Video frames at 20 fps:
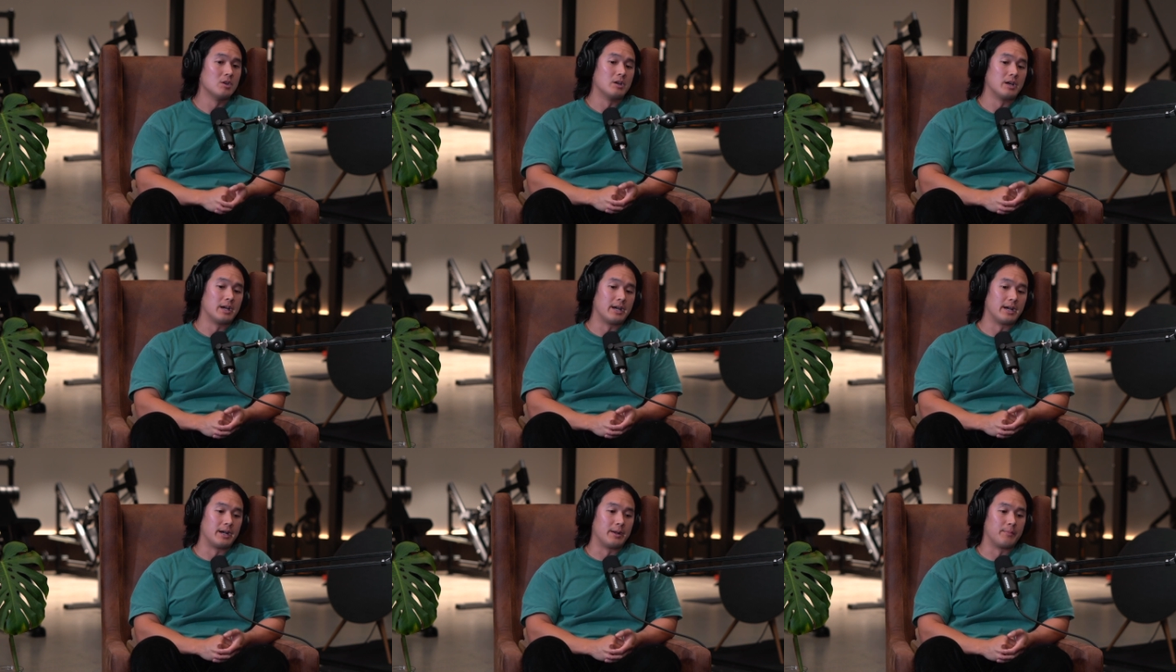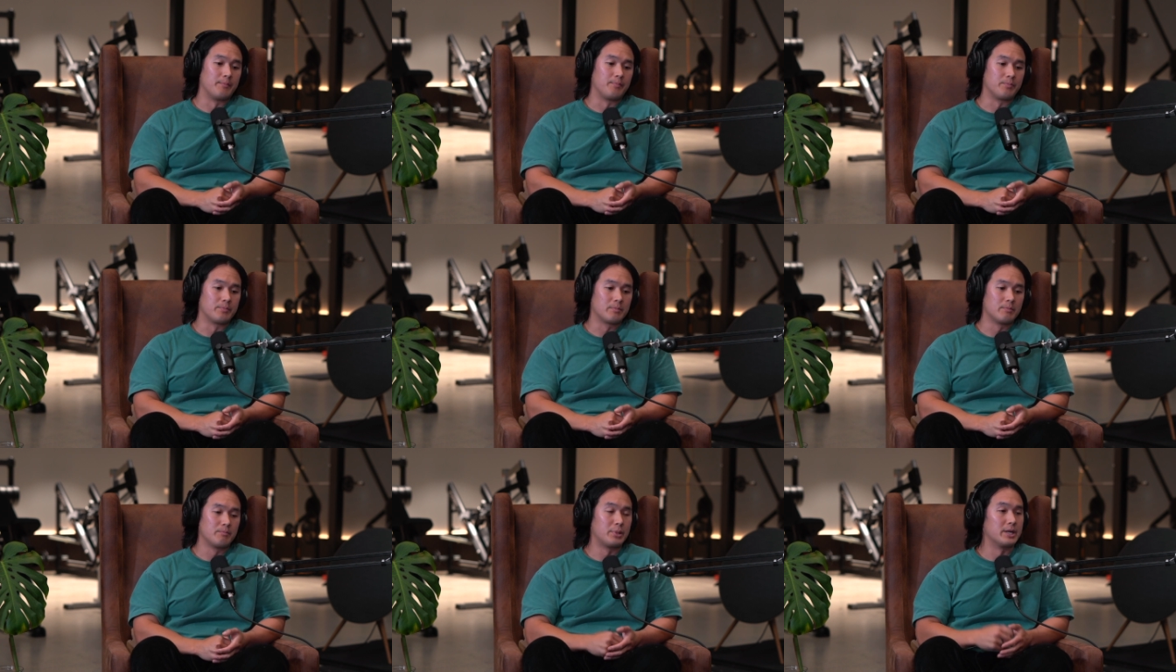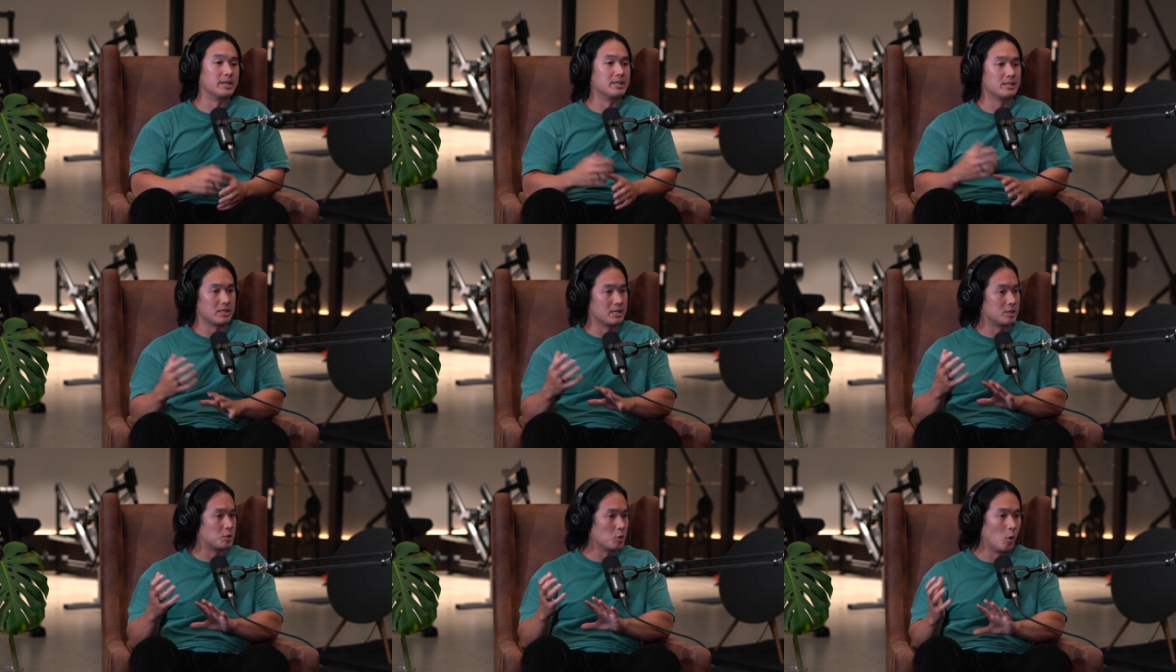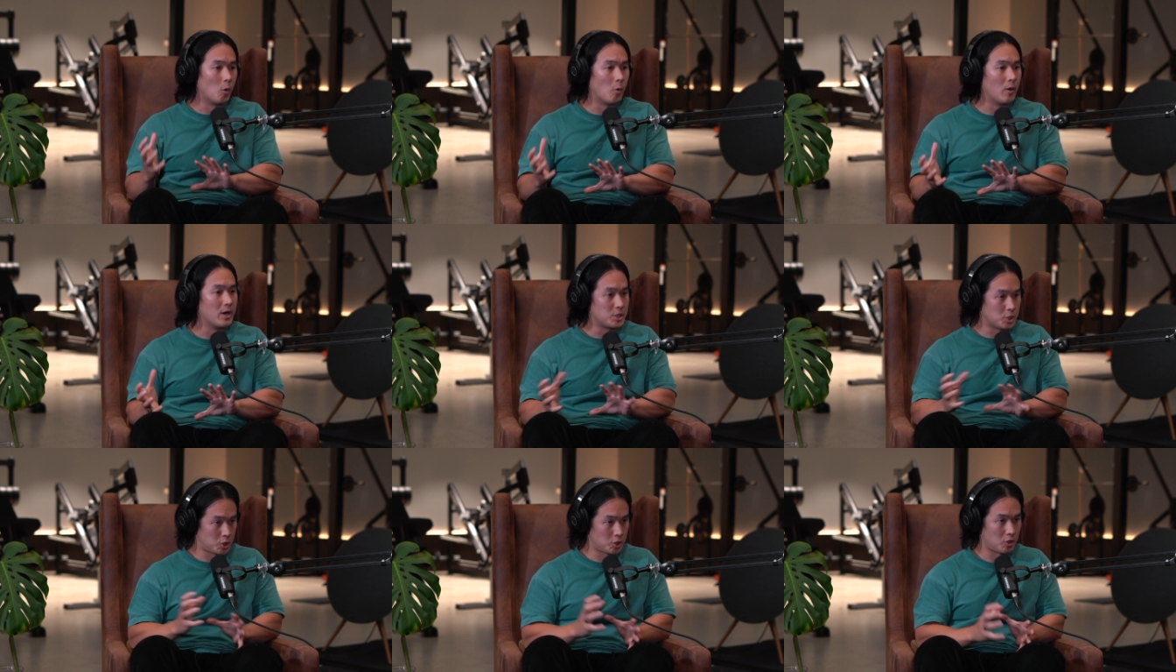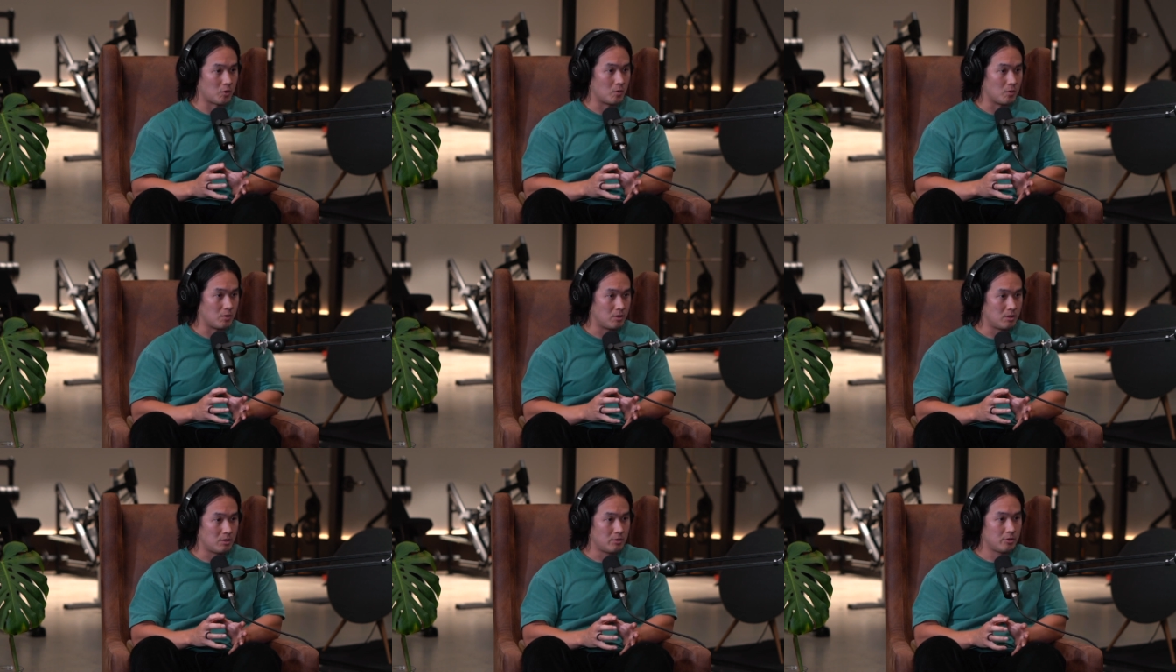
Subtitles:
but it's always show.